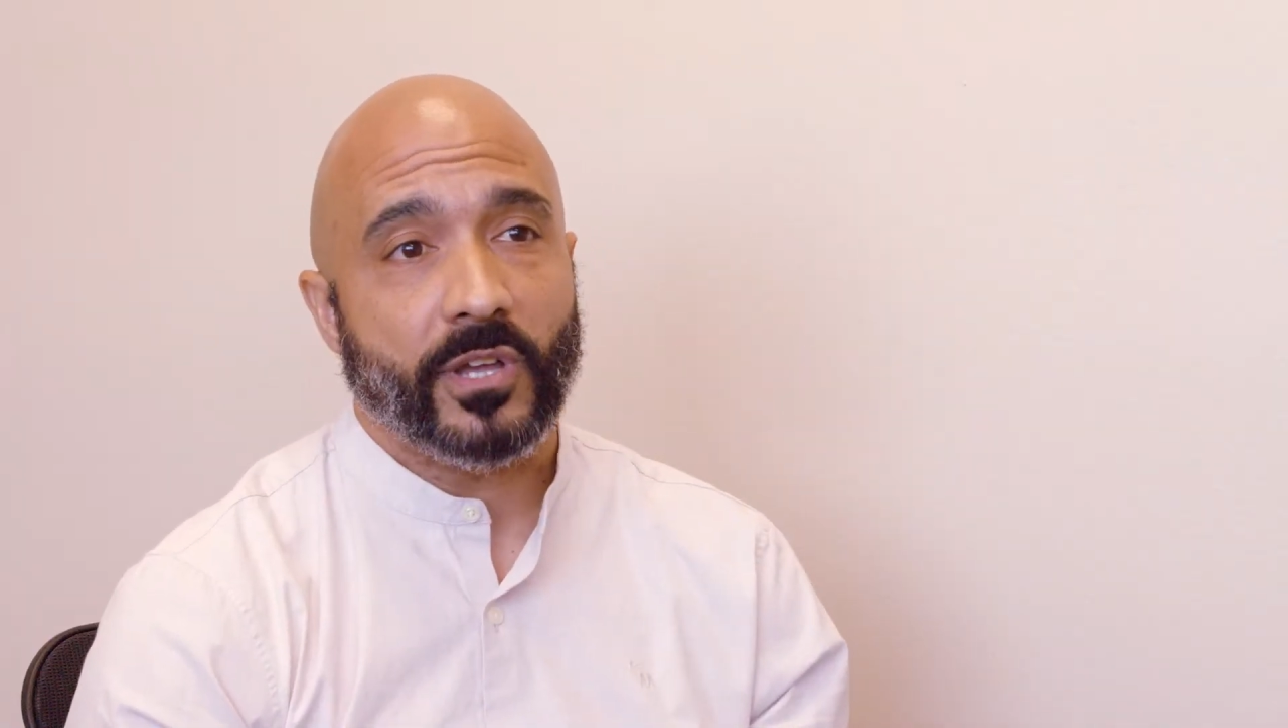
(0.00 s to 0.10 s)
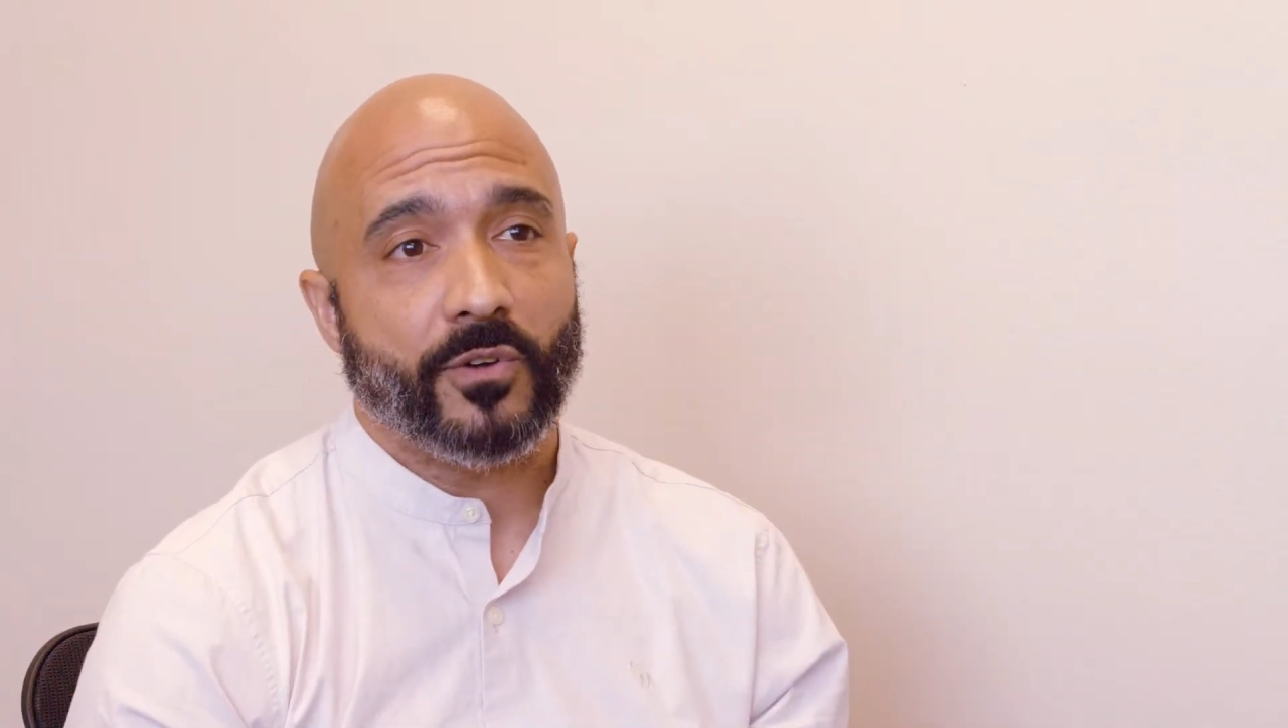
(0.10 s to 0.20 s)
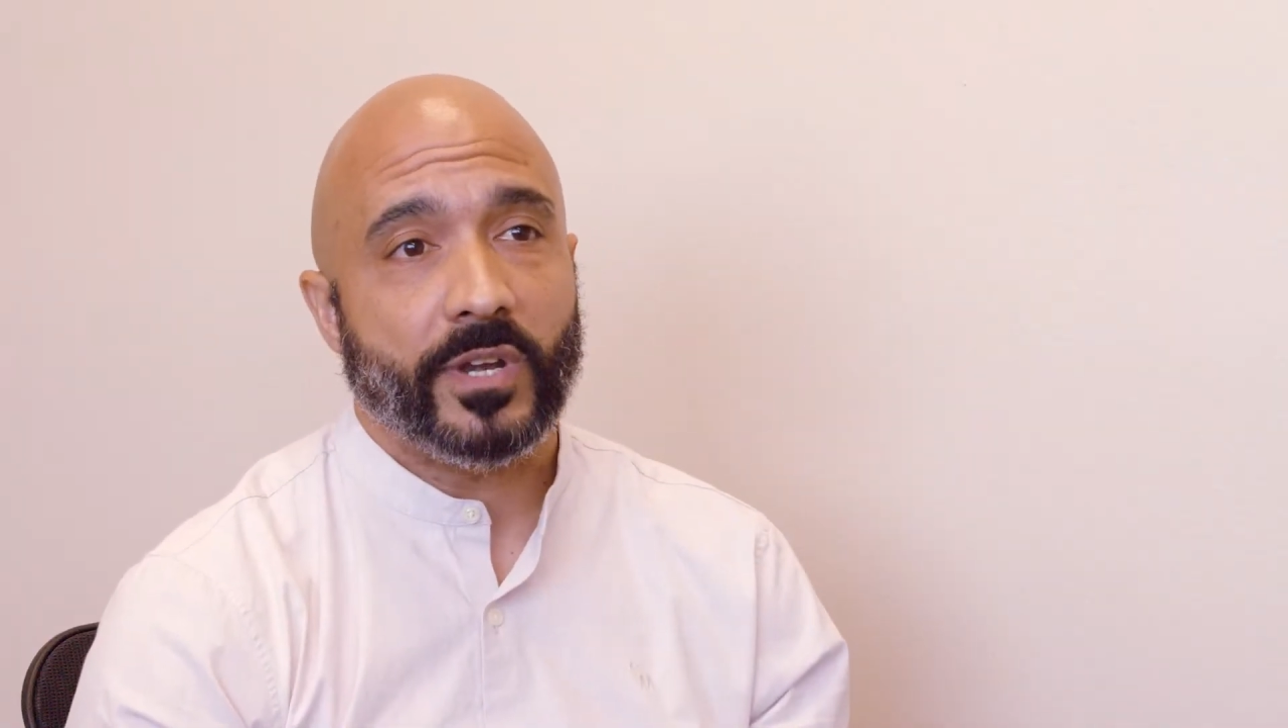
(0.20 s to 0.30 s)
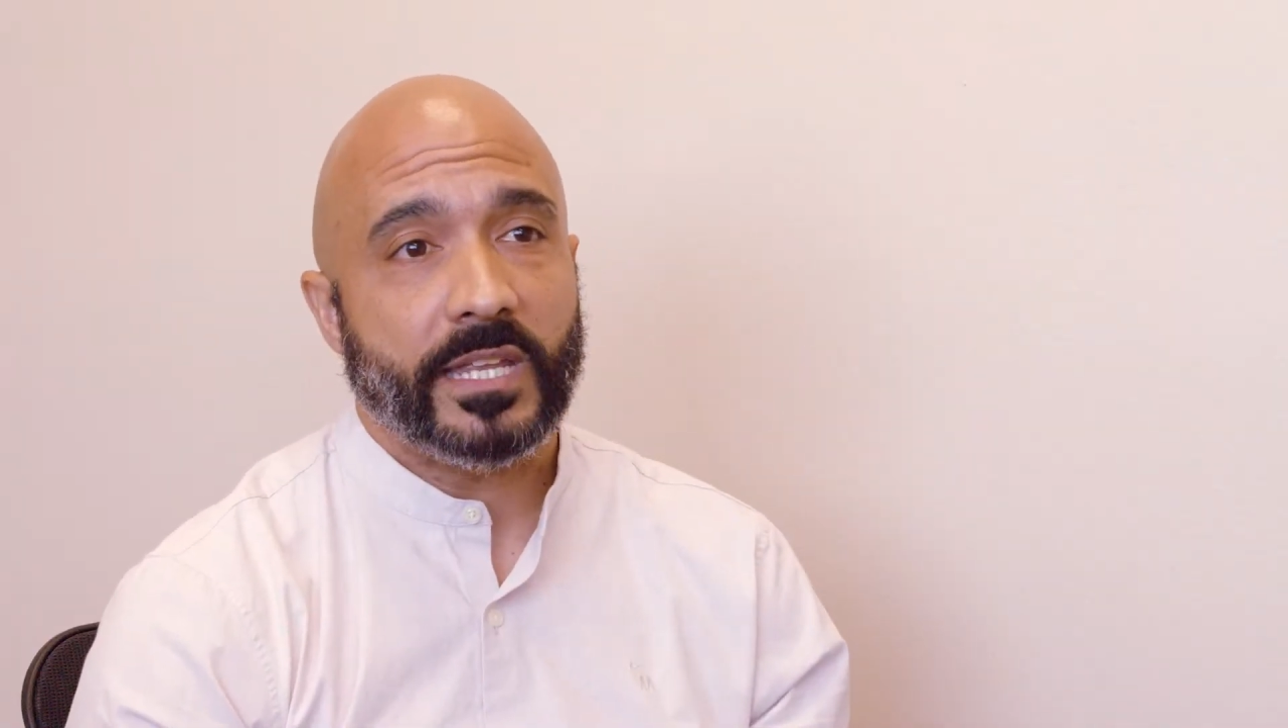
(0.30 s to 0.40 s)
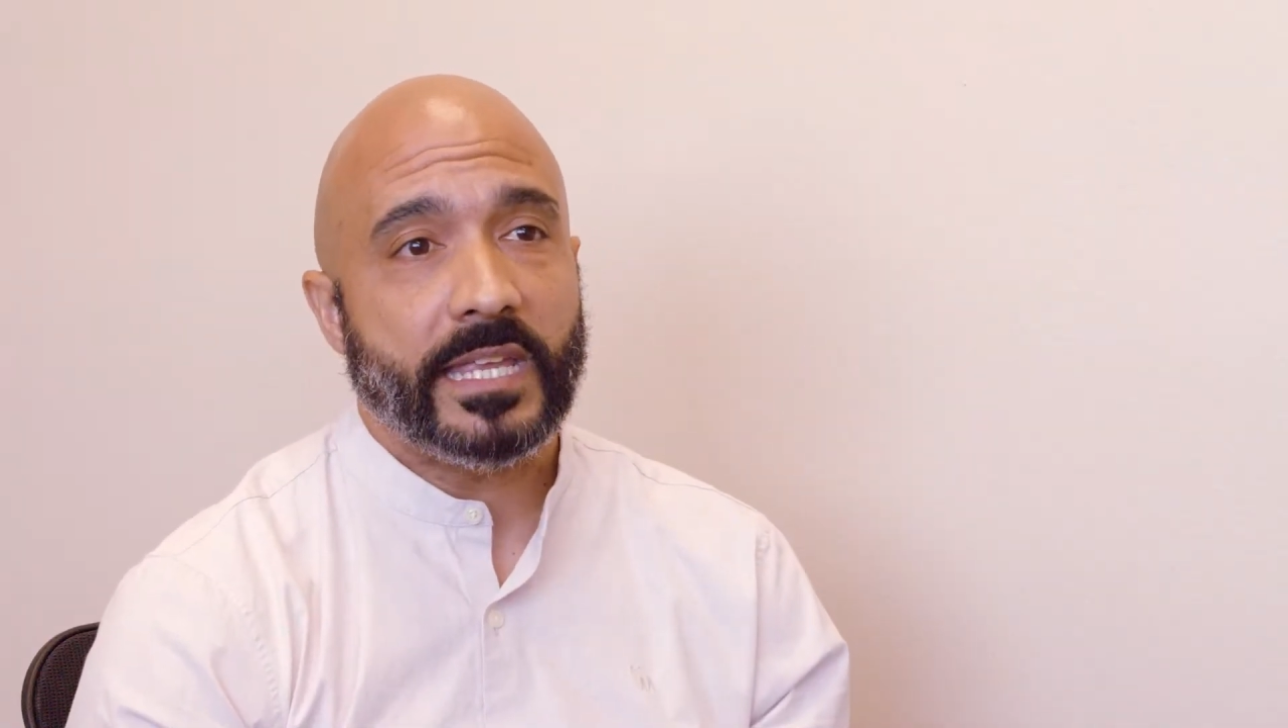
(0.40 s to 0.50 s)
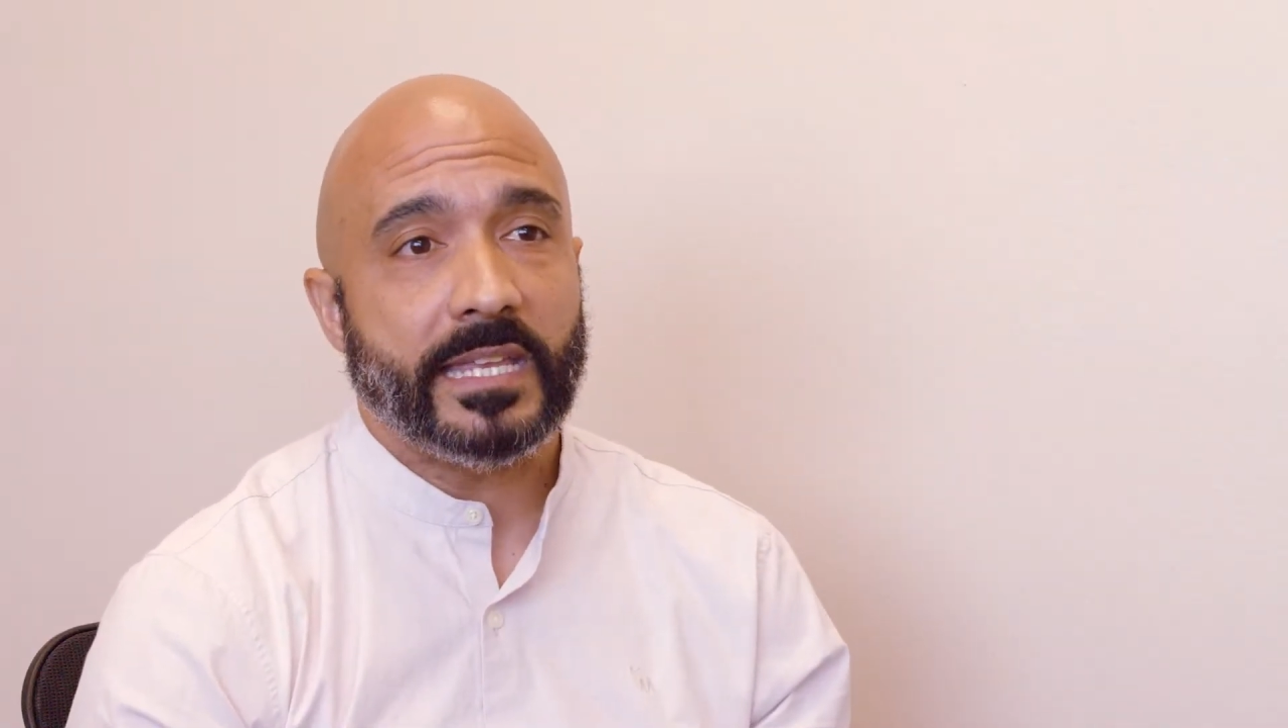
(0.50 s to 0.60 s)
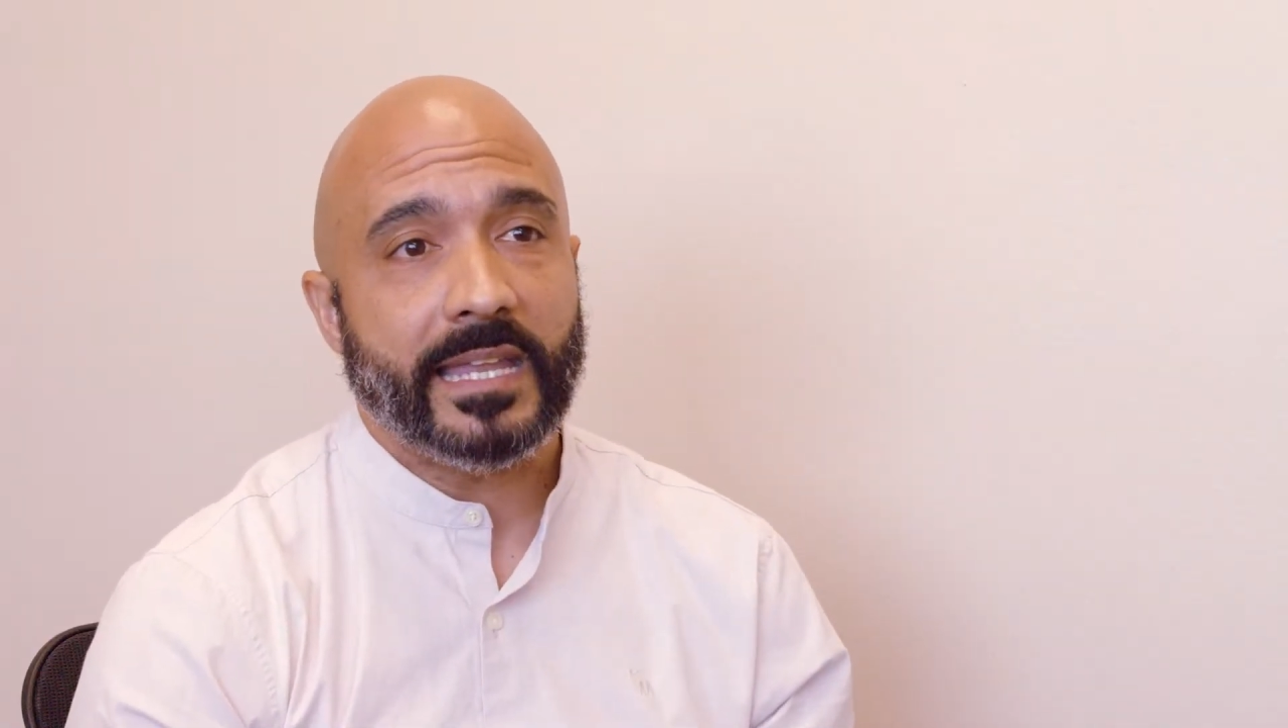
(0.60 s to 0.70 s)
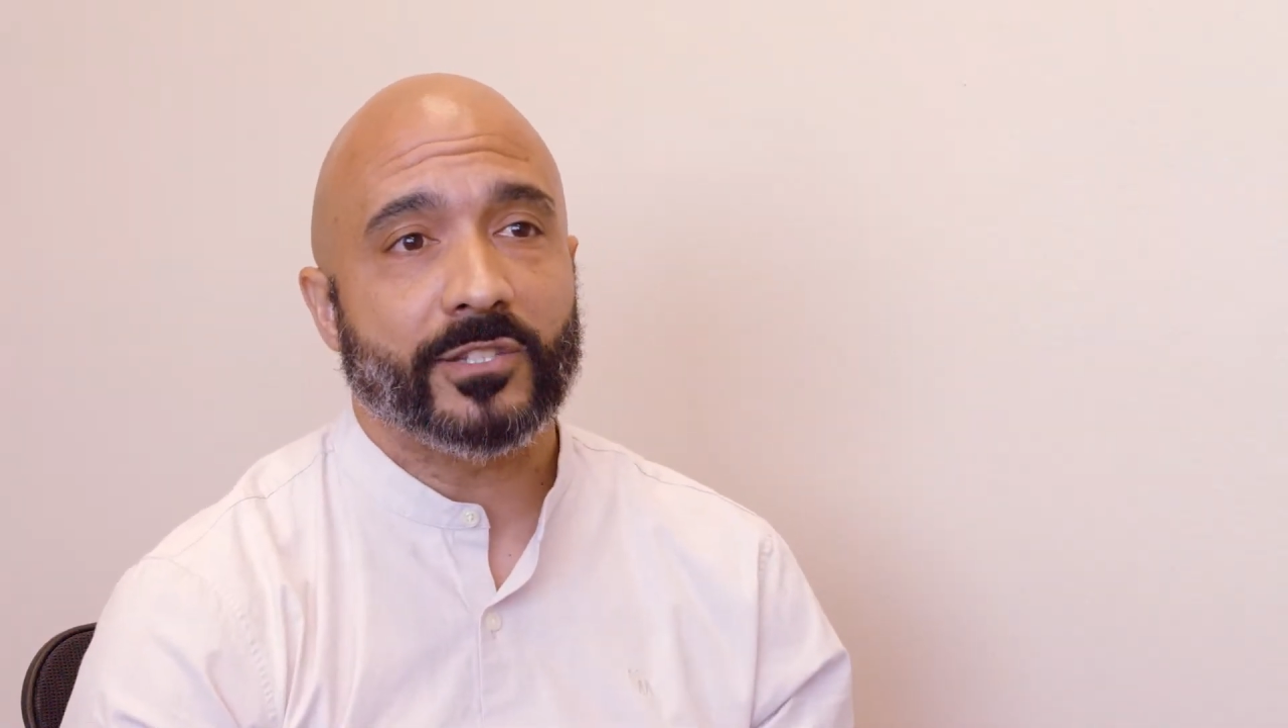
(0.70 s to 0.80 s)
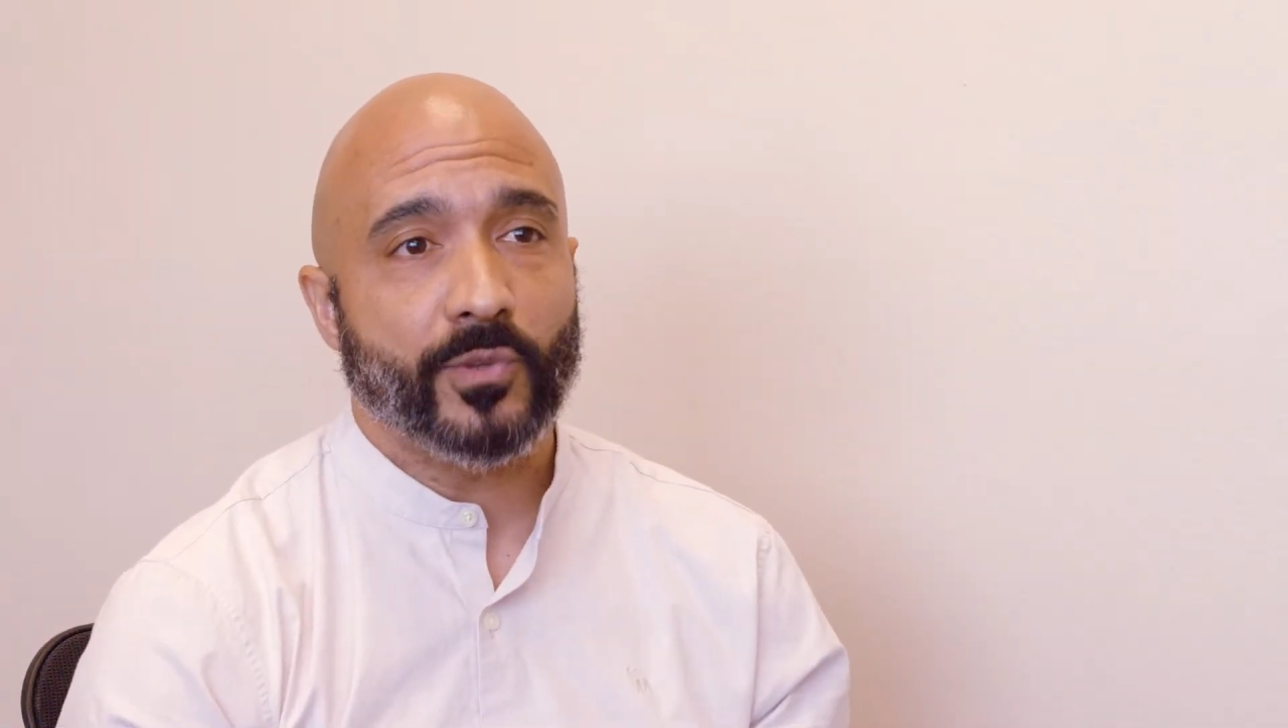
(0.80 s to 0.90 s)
already in that